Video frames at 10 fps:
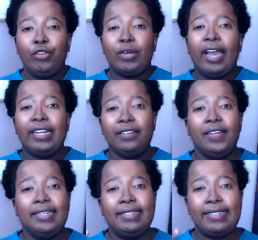You kind
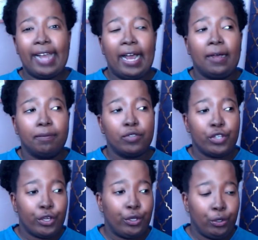of adapt
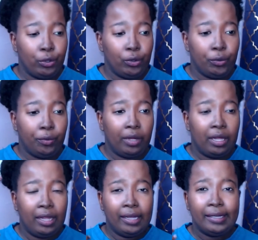to
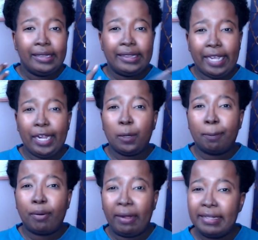their
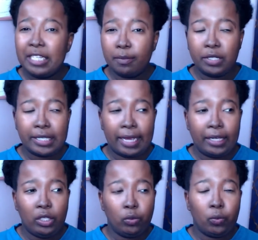principles,
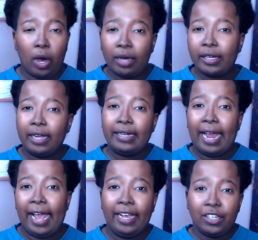like you walk
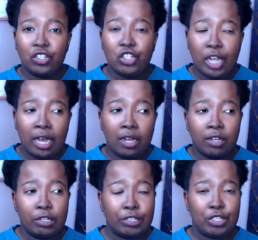on
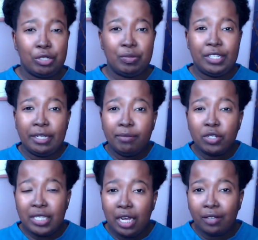eggshells, you dim
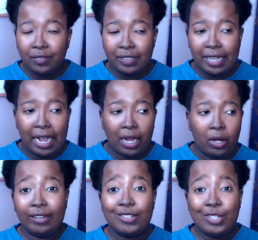yourself down.
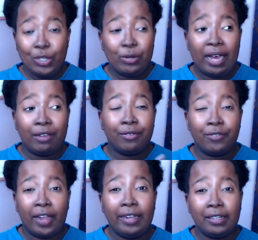Once you have
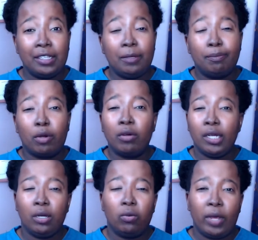finally
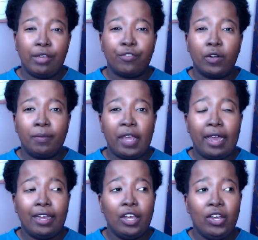broken away from
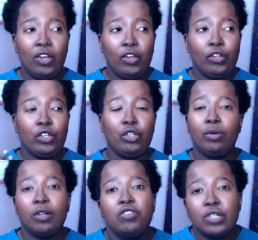that,
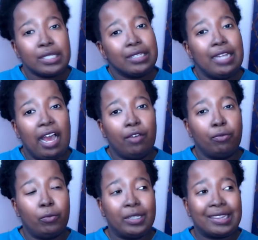you are just
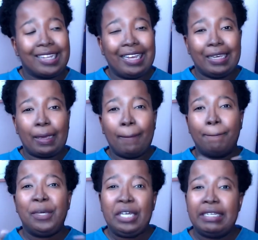left with like
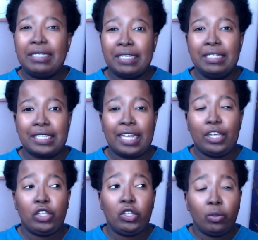pieces.
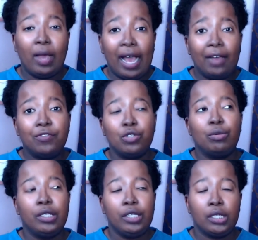Like you have
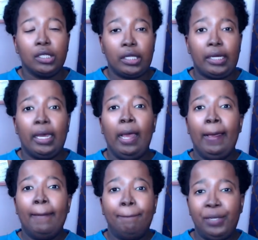to literally
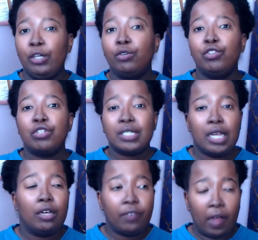build
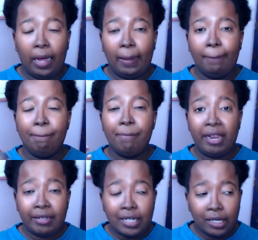yourself up
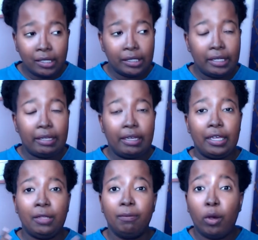
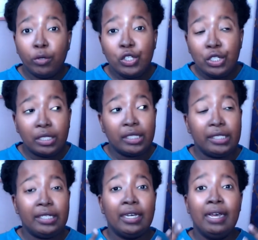mentally,
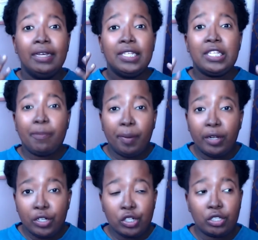emotionally,
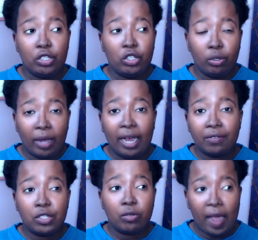spiritually. You
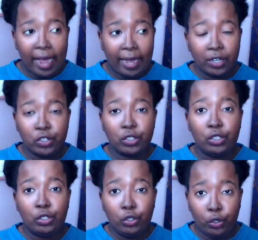have to
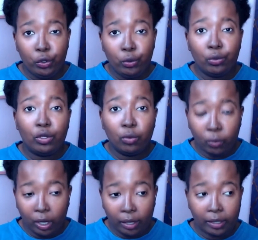actually do the
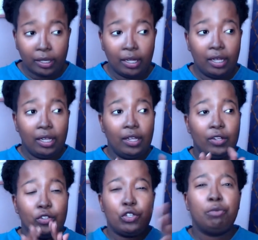work
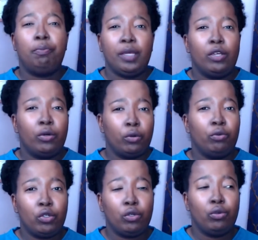to be who
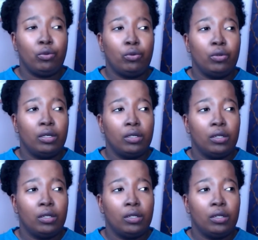you